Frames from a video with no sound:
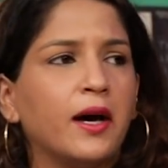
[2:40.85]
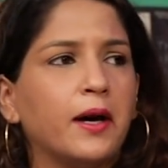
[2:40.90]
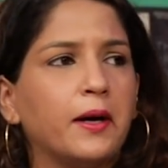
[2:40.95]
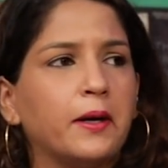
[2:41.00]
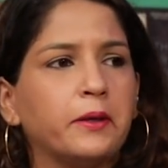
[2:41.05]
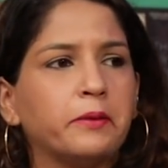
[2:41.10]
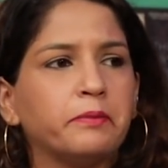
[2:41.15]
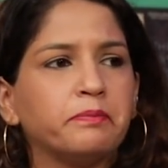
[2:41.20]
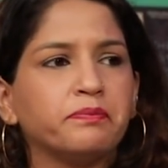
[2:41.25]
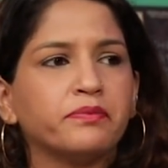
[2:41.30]

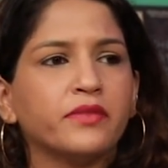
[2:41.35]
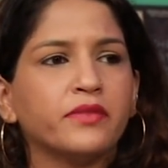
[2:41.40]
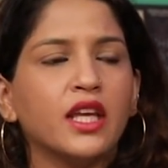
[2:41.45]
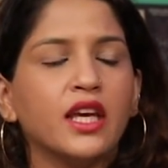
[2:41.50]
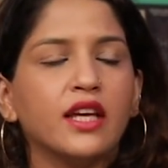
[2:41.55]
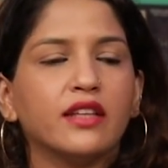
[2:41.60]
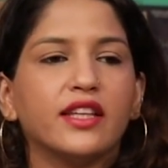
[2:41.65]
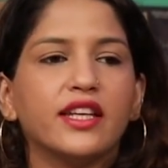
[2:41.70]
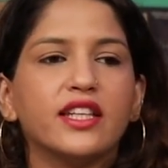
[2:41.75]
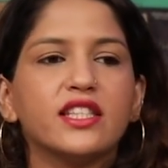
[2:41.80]

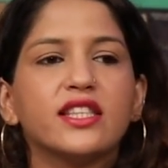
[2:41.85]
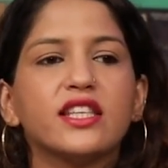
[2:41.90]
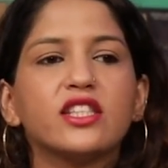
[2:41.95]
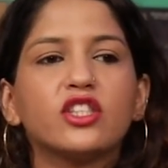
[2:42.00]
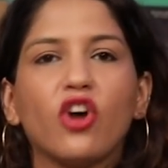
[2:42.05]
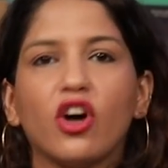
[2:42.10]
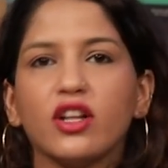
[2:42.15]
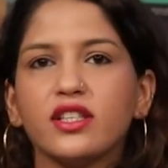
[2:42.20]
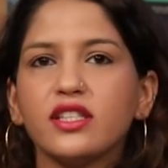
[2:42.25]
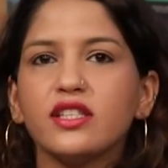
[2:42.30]
There is this
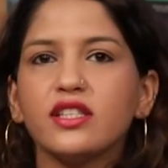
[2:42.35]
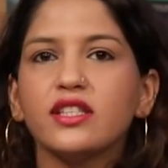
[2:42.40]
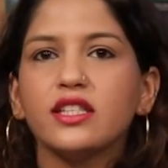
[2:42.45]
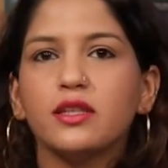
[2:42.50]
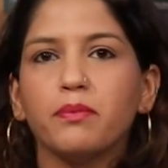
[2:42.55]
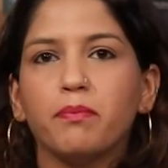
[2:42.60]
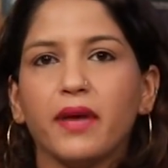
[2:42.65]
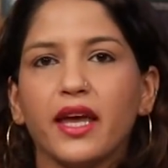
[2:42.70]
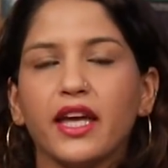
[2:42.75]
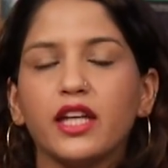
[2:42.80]
constant
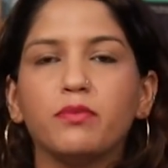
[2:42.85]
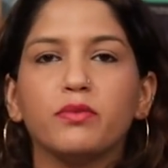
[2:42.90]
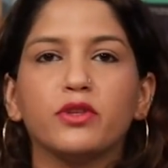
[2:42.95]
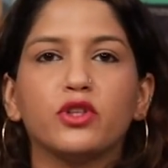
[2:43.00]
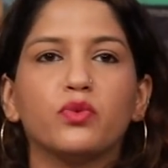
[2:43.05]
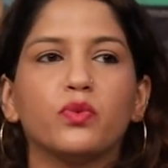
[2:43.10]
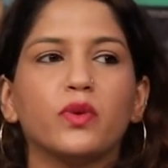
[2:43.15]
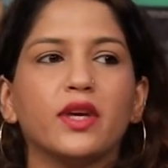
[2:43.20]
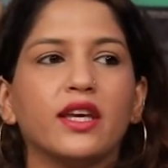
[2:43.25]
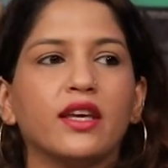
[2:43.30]
debate
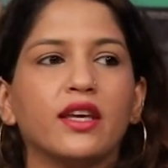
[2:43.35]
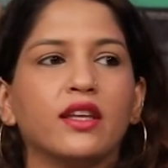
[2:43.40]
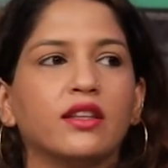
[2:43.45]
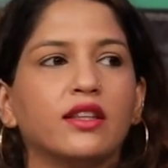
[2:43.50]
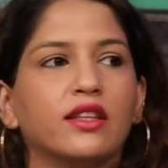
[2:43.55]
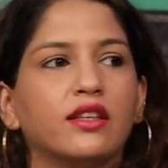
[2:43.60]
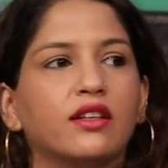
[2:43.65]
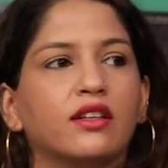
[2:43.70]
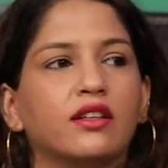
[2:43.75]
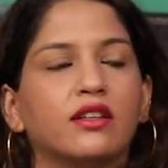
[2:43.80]
between
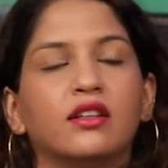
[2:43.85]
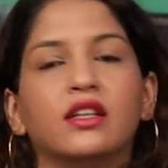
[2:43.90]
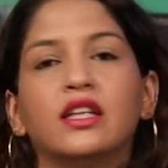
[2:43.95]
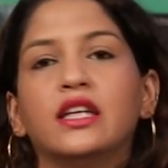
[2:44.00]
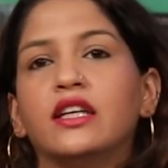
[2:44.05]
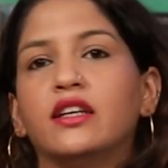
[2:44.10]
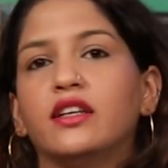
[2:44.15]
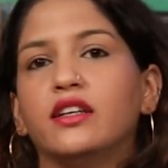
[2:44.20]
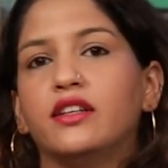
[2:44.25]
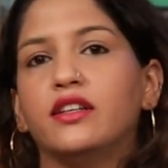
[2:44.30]
the
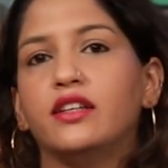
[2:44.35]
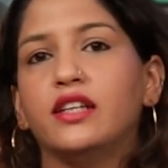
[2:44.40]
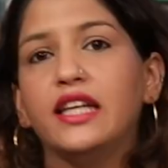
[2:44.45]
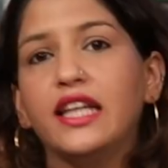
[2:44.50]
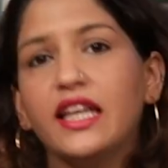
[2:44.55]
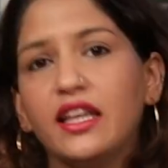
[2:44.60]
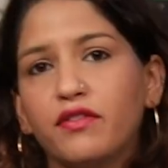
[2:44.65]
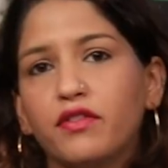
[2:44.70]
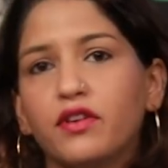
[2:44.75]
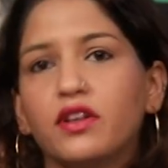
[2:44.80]

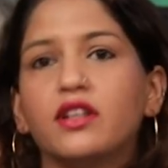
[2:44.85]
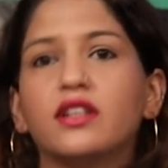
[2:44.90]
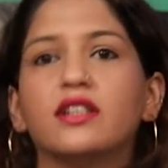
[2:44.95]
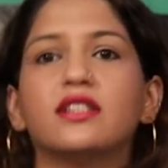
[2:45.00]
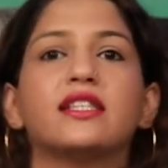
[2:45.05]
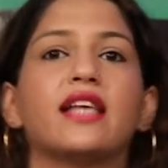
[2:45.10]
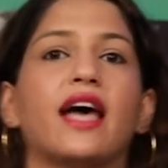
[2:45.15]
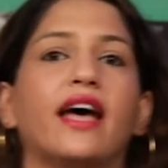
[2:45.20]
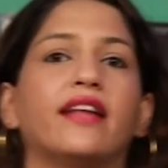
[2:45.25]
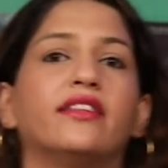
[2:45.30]

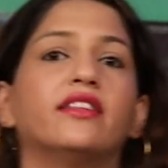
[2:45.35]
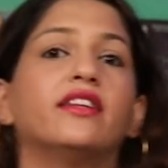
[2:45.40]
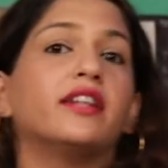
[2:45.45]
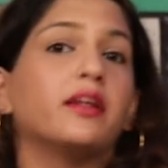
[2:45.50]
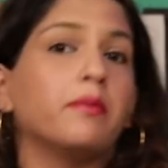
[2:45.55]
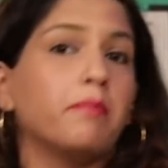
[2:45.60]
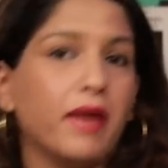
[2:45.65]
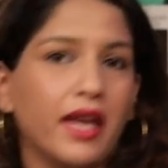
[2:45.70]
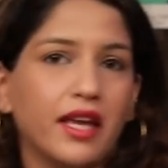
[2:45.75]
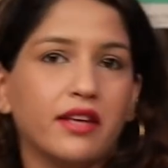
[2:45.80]
leavers and the
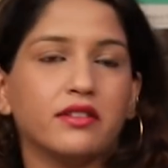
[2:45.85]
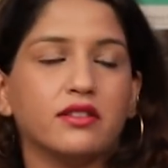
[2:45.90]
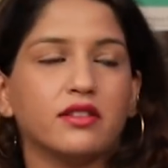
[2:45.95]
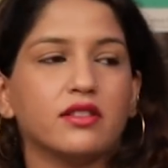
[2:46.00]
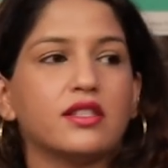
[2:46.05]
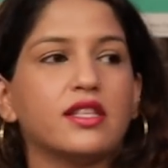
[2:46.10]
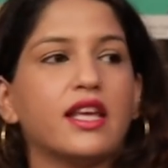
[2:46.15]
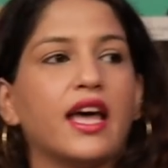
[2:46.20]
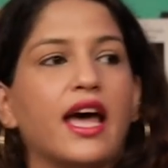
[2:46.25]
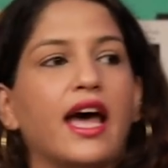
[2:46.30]

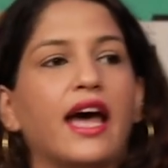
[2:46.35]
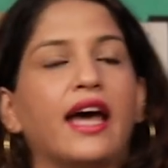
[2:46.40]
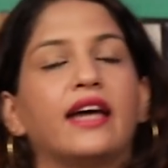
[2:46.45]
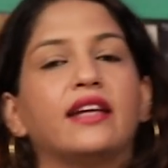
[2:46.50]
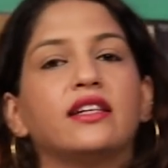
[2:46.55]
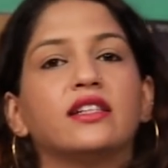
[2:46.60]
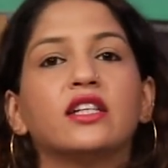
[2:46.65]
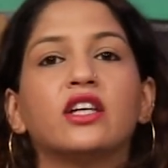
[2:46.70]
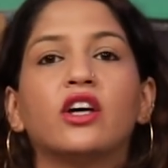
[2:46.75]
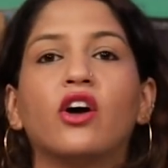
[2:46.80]
remainers.
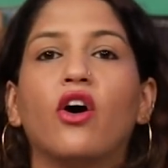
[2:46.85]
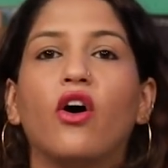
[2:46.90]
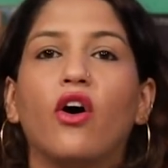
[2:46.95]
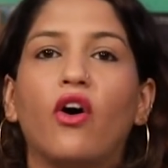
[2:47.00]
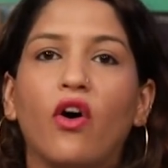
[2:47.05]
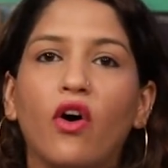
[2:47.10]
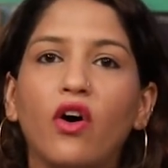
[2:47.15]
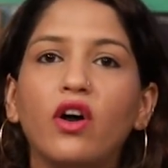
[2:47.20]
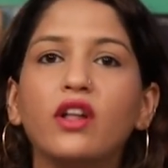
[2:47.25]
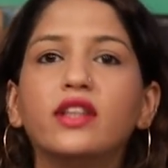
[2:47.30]
And
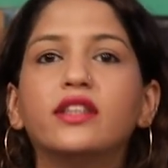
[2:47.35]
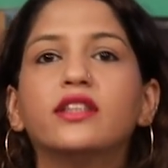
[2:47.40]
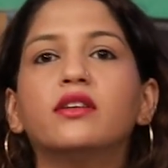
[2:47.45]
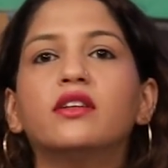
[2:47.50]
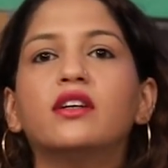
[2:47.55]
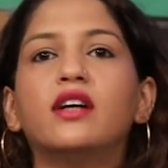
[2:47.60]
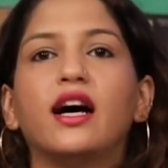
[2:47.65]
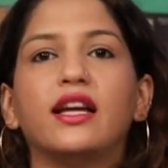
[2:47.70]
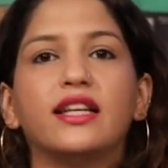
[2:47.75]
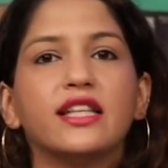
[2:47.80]
all
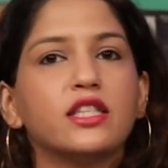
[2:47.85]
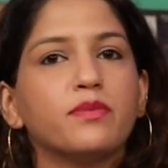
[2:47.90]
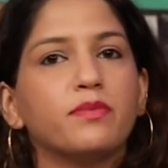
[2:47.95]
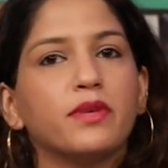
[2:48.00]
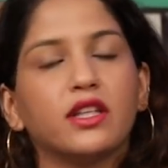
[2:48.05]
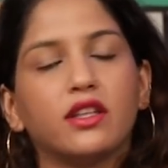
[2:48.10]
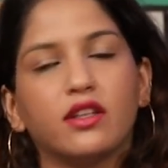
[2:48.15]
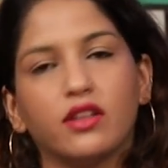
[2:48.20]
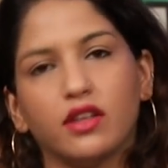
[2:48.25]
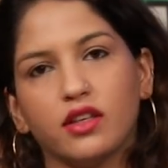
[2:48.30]
the Ali
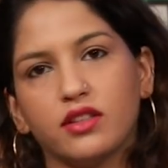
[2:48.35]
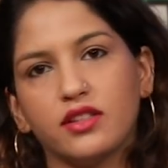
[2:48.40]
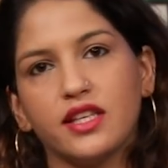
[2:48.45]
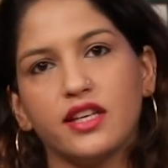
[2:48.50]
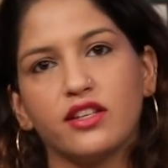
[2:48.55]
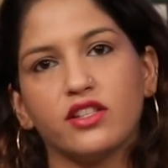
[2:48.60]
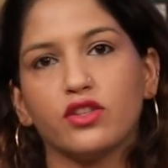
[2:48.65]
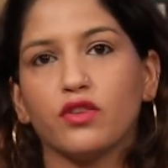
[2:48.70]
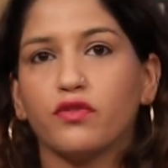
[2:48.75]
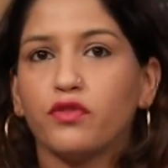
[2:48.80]
Smith
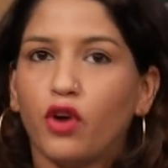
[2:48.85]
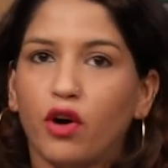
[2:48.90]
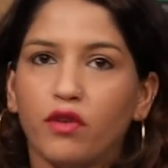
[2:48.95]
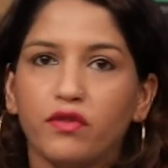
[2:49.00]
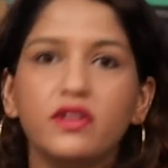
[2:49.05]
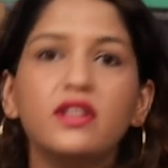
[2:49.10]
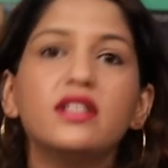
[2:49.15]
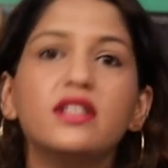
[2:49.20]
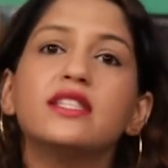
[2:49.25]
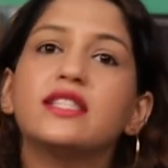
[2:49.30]
series of
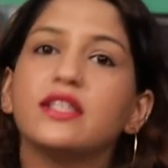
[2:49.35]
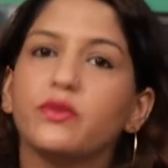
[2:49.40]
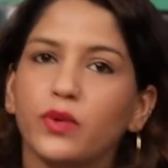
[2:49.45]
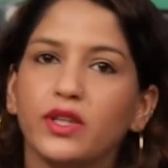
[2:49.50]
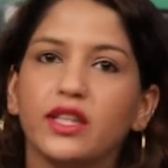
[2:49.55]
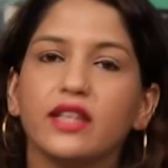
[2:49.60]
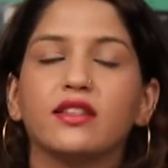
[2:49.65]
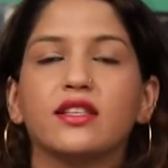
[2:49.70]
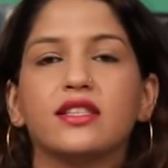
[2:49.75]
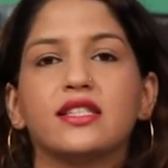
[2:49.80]
novels
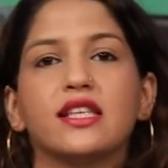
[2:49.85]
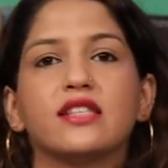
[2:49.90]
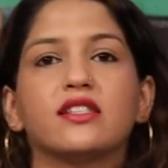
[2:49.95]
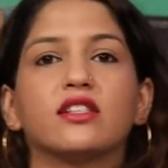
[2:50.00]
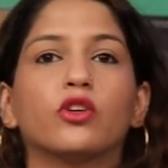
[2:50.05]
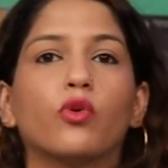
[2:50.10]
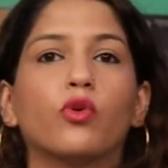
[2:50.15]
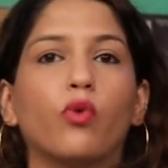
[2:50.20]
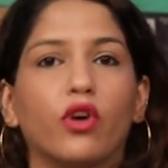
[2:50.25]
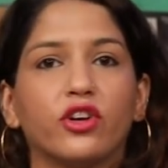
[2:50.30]
within the
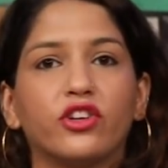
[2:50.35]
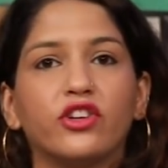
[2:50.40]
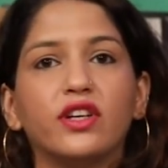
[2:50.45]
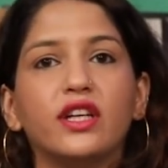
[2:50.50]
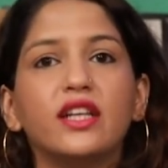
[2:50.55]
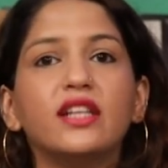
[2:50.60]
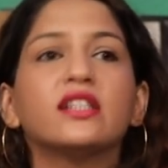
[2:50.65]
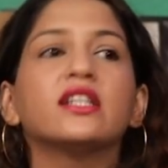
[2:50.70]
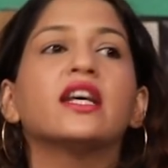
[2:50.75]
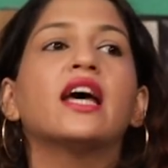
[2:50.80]
Seasonal
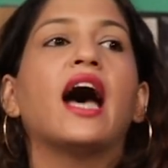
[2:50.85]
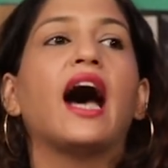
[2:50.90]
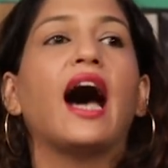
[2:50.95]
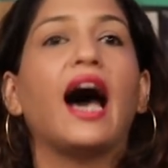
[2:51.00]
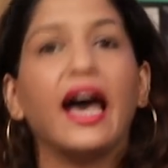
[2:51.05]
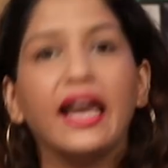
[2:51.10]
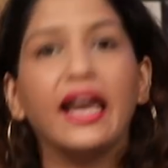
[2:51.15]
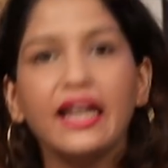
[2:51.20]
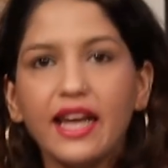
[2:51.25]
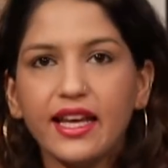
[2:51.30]
Quartet
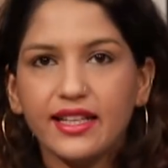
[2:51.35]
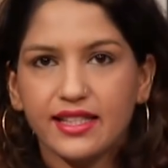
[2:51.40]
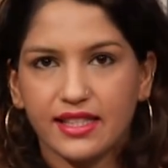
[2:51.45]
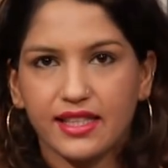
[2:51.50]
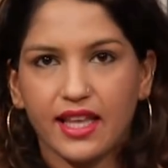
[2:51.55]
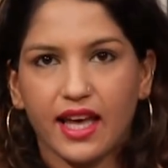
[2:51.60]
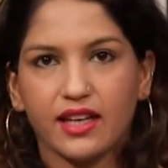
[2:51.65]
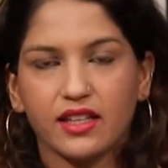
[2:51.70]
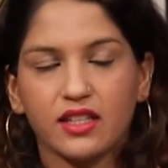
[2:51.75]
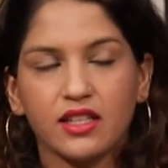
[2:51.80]
highlights
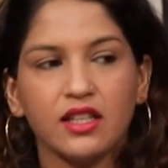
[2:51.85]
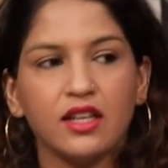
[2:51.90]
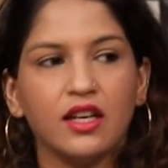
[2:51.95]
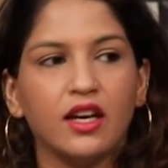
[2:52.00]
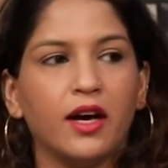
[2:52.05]
that.